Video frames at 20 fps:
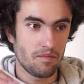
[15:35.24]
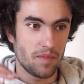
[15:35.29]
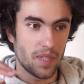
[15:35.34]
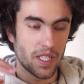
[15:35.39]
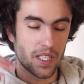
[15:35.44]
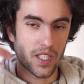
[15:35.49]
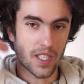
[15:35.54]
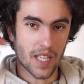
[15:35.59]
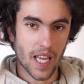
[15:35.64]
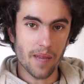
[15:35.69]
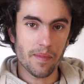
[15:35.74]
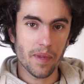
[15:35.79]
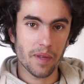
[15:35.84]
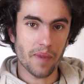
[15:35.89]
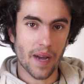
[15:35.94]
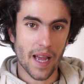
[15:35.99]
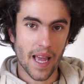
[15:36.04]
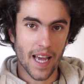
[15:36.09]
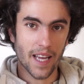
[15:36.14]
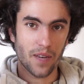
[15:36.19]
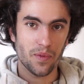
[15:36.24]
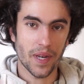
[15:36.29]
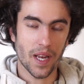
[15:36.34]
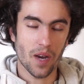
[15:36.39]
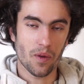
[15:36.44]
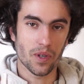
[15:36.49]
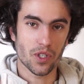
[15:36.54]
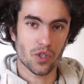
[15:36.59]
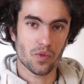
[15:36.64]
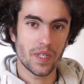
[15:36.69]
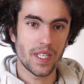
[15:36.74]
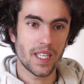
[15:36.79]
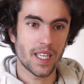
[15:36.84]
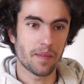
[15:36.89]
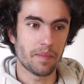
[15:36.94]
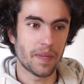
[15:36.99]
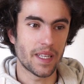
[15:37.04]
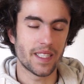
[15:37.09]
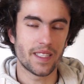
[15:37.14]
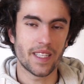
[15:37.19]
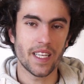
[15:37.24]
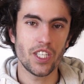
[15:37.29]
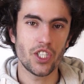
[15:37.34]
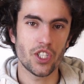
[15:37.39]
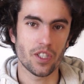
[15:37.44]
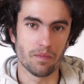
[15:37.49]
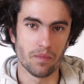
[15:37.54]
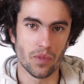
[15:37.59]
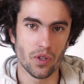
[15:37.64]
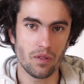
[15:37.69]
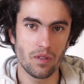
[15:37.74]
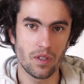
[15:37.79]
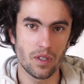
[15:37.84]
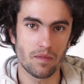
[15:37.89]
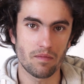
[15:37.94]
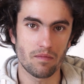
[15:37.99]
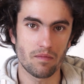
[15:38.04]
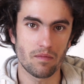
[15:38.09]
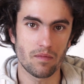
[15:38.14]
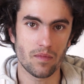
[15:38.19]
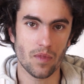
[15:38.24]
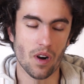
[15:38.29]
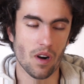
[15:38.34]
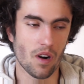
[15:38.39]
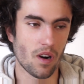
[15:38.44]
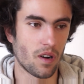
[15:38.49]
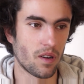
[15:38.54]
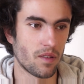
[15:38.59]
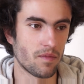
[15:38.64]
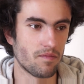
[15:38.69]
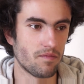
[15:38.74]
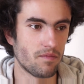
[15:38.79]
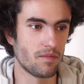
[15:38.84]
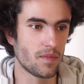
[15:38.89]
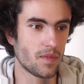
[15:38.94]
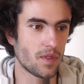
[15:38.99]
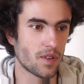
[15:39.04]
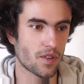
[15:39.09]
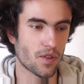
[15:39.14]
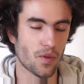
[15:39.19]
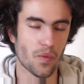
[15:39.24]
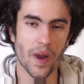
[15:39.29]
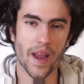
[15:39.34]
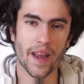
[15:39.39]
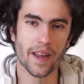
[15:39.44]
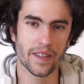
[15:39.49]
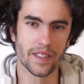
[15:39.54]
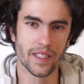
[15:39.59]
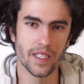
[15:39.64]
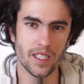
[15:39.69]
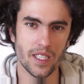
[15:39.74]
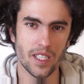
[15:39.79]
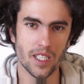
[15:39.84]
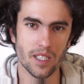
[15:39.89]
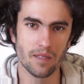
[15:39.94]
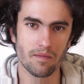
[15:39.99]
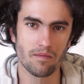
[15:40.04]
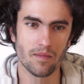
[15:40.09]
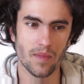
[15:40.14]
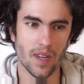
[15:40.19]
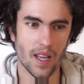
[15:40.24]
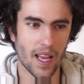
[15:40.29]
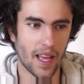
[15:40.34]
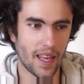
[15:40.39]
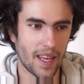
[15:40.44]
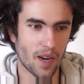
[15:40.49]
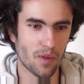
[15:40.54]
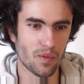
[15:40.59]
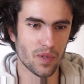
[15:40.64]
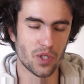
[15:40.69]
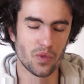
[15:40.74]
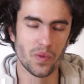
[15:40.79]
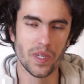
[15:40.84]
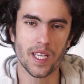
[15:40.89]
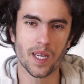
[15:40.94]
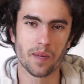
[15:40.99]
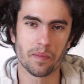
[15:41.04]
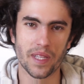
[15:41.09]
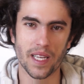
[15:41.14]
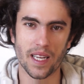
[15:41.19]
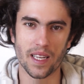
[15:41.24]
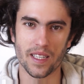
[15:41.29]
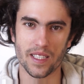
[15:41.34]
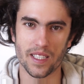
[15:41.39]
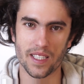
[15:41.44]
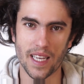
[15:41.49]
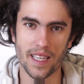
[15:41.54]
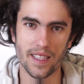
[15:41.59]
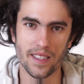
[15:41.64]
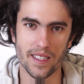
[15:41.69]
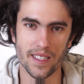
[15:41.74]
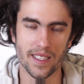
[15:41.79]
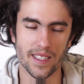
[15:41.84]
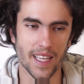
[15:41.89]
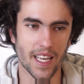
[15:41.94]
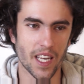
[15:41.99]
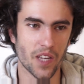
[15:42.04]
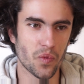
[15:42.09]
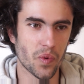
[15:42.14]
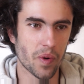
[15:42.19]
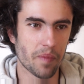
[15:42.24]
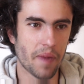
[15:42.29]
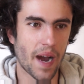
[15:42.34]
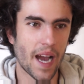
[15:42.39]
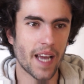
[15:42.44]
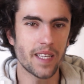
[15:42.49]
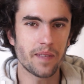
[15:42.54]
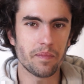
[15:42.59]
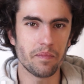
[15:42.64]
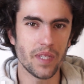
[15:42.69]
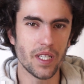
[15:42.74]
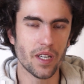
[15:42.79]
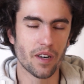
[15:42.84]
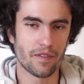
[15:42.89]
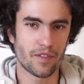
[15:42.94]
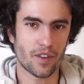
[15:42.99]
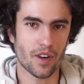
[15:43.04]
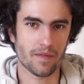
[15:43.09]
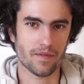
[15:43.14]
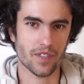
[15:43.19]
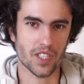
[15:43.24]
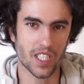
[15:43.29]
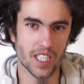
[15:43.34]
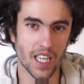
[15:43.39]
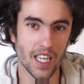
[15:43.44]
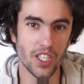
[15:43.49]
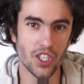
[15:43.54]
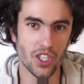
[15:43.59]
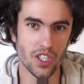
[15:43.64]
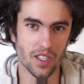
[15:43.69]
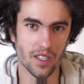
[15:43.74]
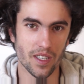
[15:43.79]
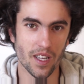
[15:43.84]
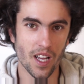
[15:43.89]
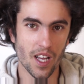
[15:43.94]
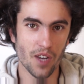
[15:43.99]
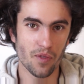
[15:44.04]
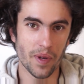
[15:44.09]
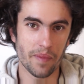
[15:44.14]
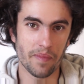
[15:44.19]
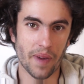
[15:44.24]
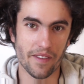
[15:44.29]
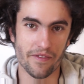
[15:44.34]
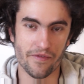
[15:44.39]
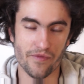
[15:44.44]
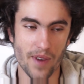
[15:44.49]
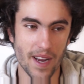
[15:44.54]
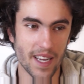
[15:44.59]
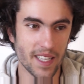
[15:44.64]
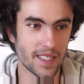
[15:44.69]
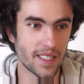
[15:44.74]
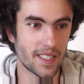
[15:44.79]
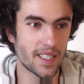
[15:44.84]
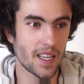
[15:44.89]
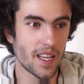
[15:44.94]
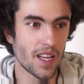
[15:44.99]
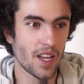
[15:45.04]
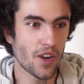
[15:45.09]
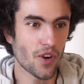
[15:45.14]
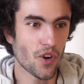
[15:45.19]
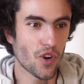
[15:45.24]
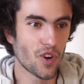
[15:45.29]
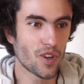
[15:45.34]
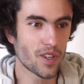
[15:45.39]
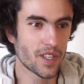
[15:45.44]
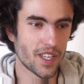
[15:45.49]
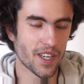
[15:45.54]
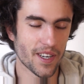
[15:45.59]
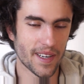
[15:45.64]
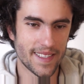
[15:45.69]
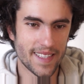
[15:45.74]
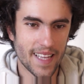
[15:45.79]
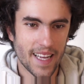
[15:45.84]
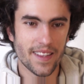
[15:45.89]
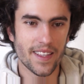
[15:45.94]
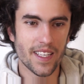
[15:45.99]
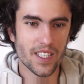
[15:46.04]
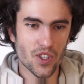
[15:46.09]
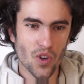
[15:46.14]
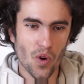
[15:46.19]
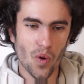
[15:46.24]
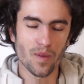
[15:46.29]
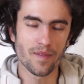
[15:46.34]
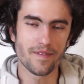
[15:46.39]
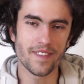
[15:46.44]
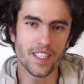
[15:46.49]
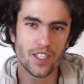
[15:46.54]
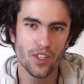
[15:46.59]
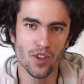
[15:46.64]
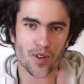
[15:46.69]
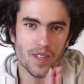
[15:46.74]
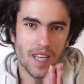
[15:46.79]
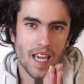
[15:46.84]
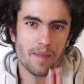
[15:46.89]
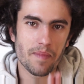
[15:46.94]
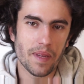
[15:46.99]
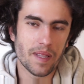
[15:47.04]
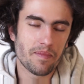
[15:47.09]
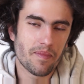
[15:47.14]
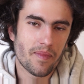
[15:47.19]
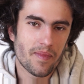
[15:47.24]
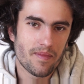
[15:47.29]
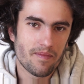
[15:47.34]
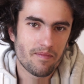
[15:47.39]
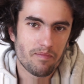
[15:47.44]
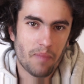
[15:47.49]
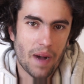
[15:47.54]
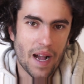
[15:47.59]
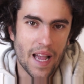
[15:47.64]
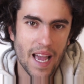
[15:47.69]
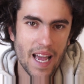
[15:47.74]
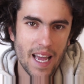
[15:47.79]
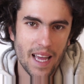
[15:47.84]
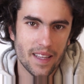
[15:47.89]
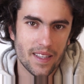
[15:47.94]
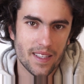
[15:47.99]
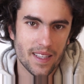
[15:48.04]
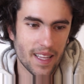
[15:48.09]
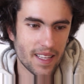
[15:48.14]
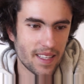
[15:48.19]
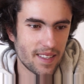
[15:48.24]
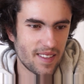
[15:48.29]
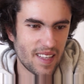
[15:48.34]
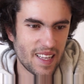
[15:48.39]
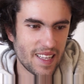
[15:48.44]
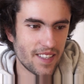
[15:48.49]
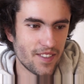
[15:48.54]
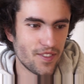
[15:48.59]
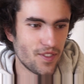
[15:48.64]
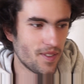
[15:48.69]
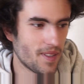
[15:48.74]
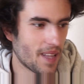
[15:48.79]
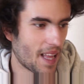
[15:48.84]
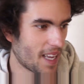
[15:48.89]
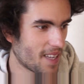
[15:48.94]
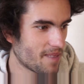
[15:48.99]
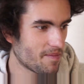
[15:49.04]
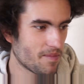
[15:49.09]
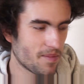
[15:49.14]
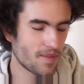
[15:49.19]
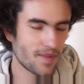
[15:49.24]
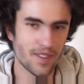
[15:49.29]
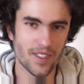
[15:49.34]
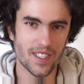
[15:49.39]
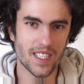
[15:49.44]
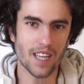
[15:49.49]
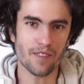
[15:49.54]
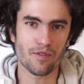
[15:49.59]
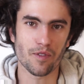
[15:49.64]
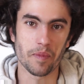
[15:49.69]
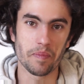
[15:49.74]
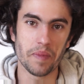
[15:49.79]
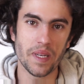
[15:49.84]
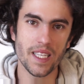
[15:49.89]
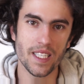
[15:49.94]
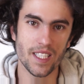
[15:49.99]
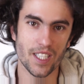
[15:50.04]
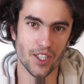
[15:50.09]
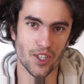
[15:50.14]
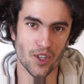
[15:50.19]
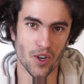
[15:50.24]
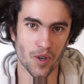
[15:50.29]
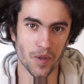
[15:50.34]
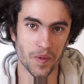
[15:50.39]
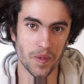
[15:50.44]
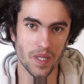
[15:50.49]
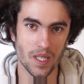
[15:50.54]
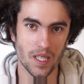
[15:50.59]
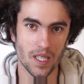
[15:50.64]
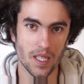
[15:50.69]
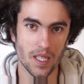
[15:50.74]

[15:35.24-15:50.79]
this came in my head when I was reading a meditation book on awareness. And I was reading a particular sentence and it reminded me of a conversation with my friend earlier. And then this whole video came in my head in like several minutes ago.